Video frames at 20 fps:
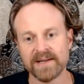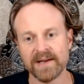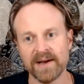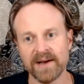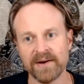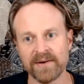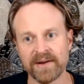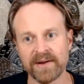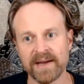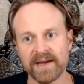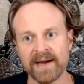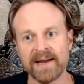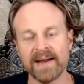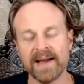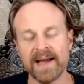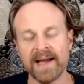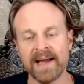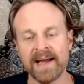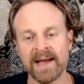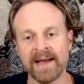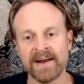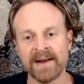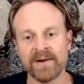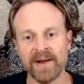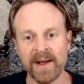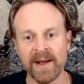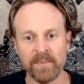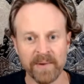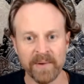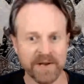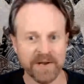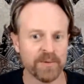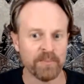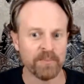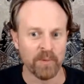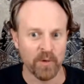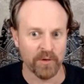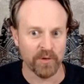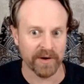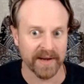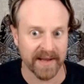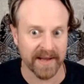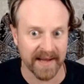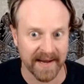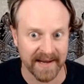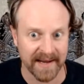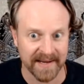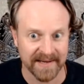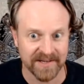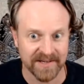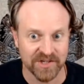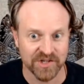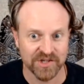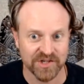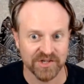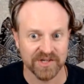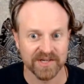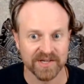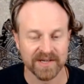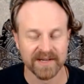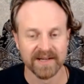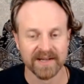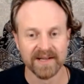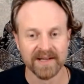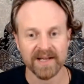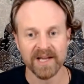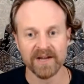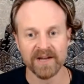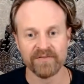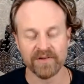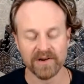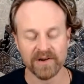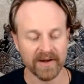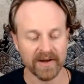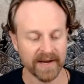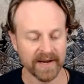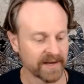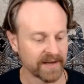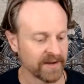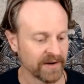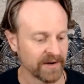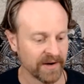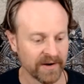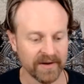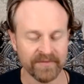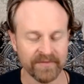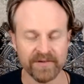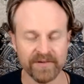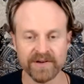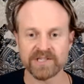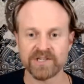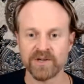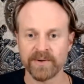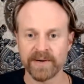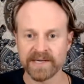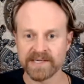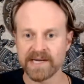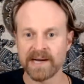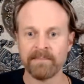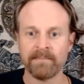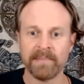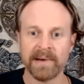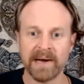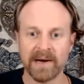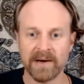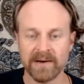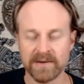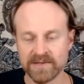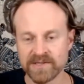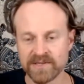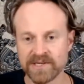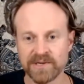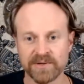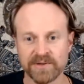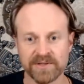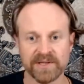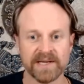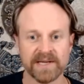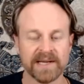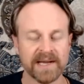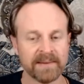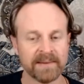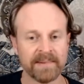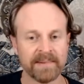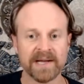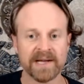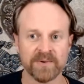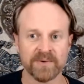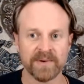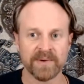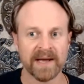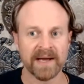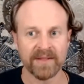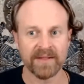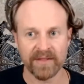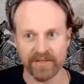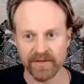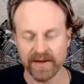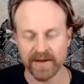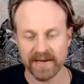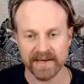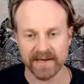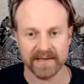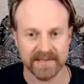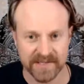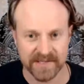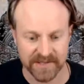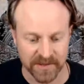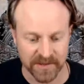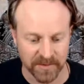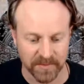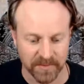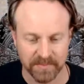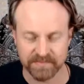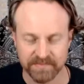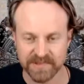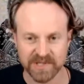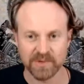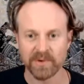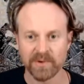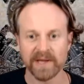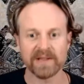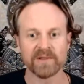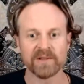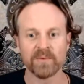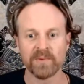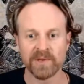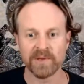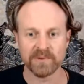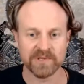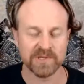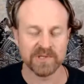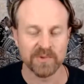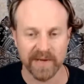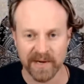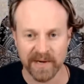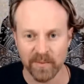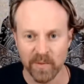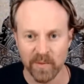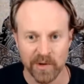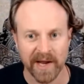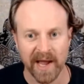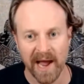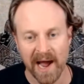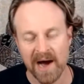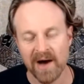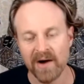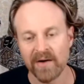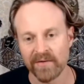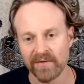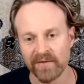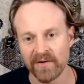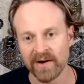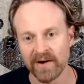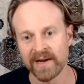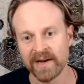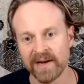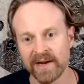Okay. And when you're more engaged, if you're if you're just doing dumbbells and you're thinking about doing other things, you'll still get a workout, right?